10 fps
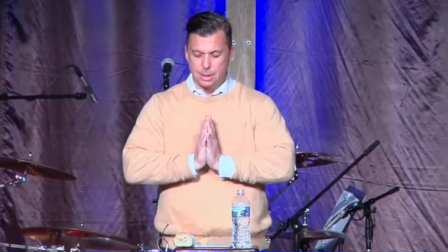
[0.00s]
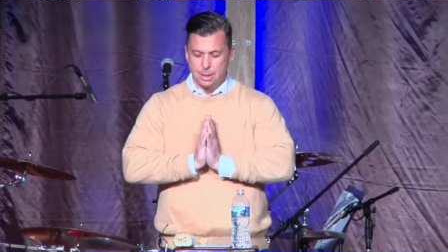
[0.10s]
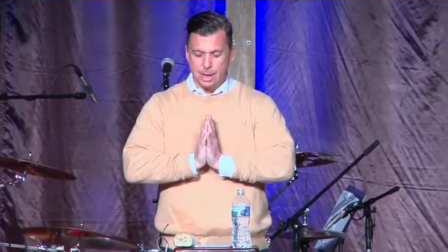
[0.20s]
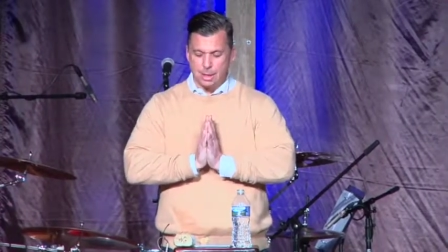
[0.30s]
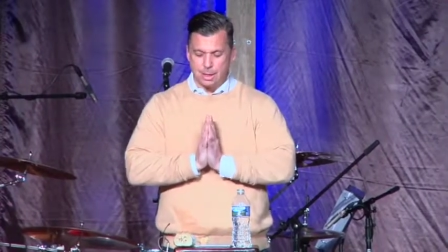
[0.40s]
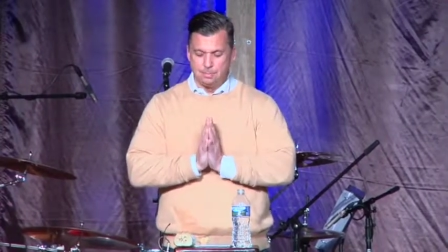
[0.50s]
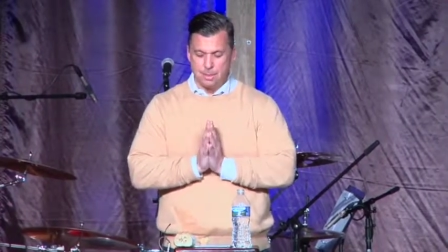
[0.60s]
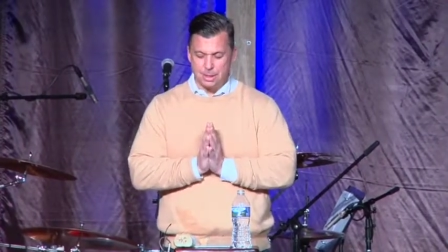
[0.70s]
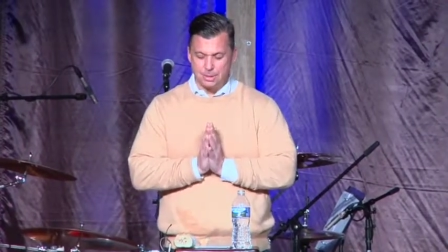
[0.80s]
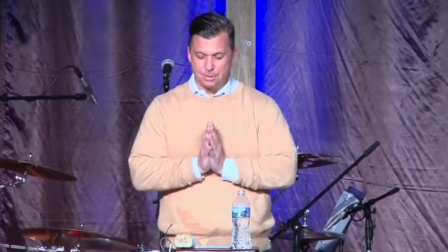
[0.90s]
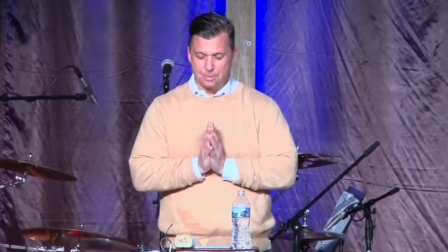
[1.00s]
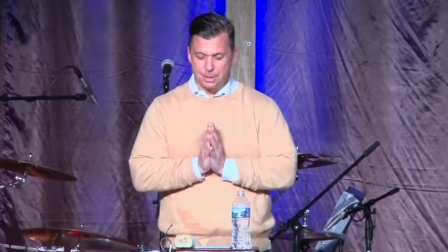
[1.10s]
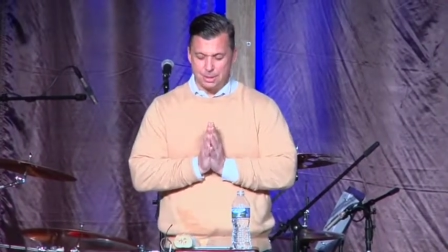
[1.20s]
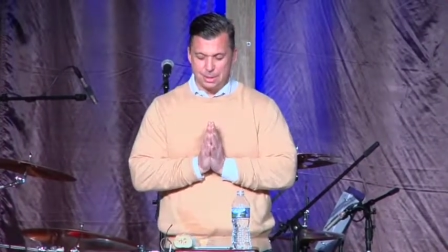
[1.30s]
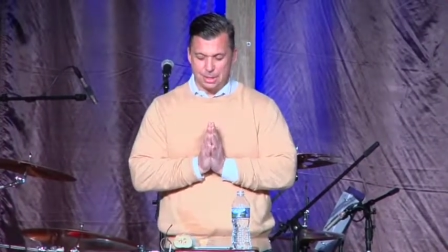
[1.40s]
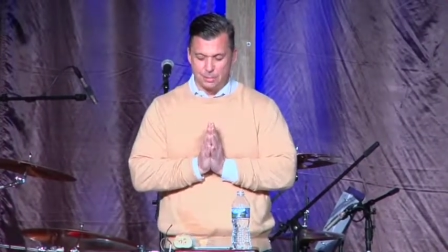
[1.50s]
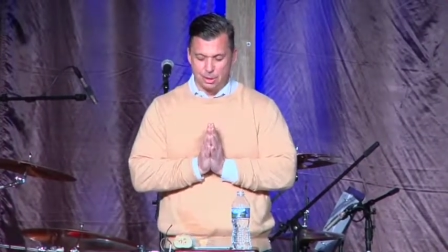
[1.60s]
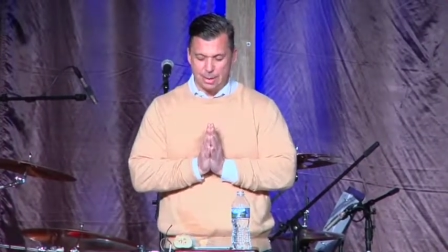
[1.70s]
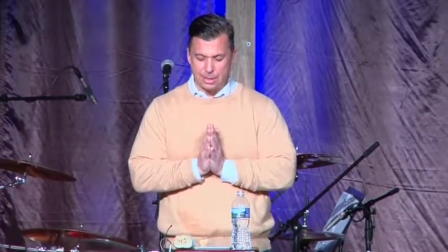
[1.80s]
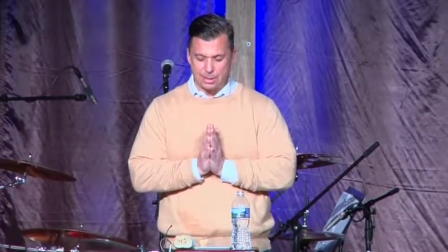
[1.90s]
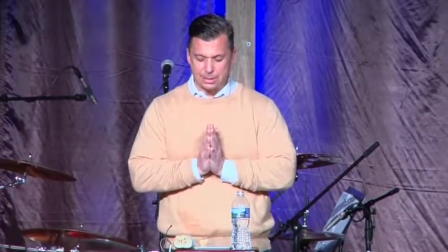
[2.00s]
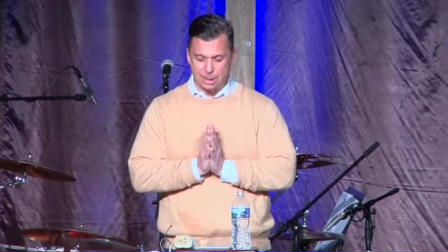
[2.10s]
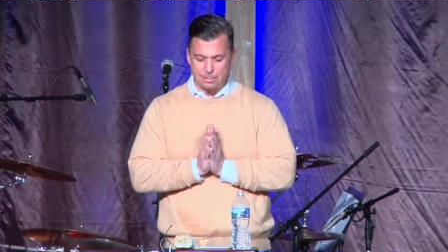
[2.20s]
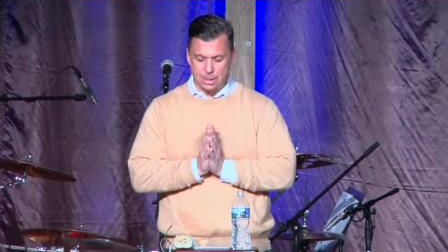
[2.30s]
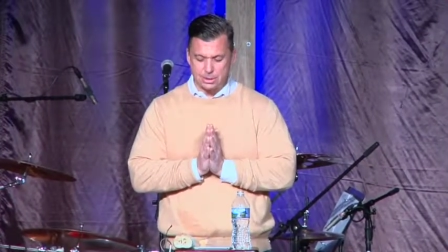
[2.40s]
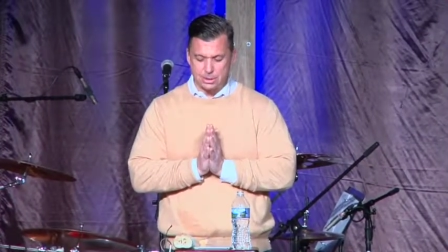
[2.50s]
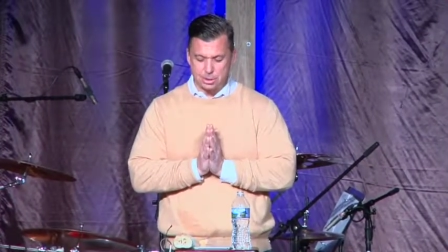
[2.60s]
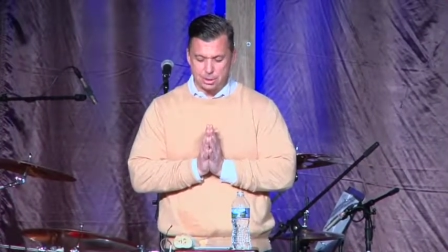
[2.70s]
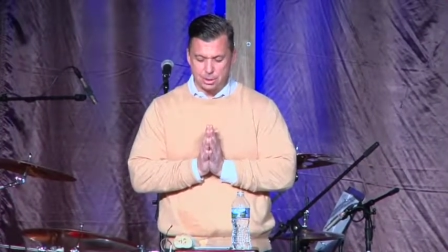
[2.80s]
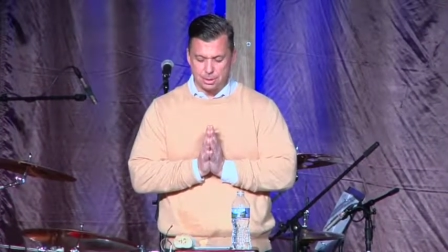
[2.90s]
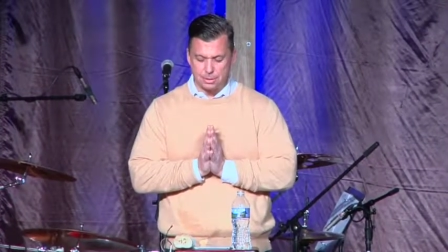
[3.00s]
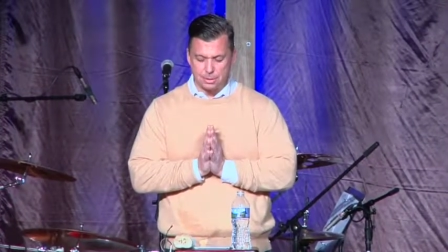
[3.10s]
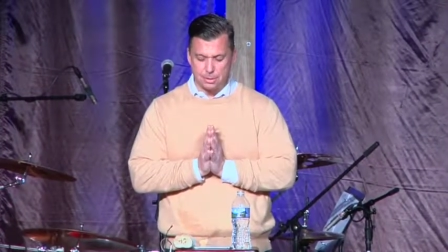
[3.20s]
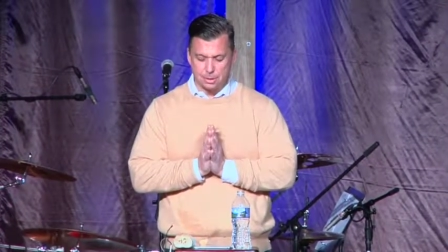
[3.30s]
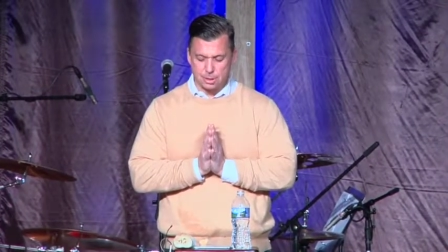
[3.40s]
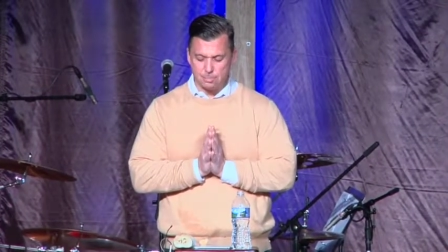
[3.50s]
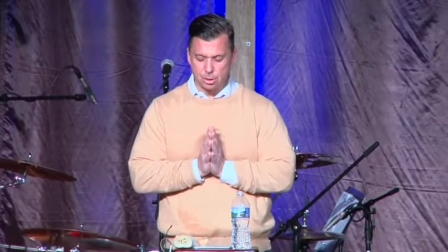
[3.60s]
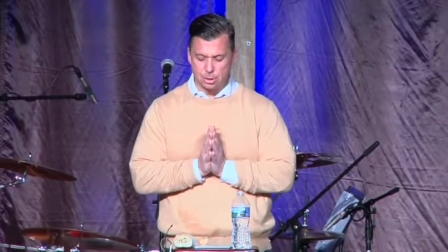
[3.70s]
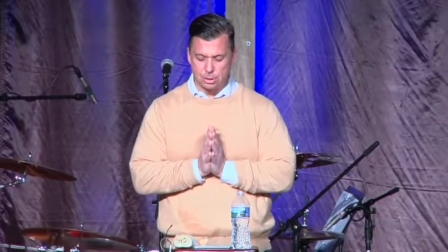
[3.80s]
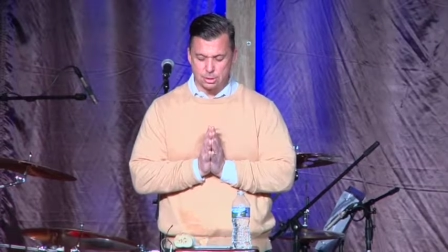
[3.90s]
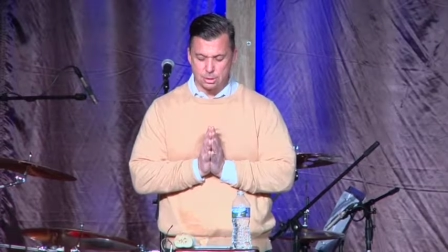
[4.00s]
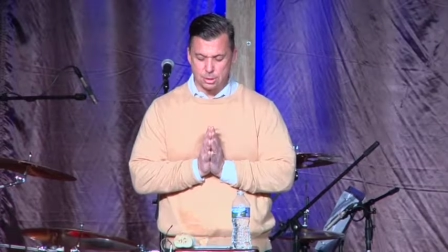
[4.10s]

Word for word: God, I admit that when I thought about an entire message on communion,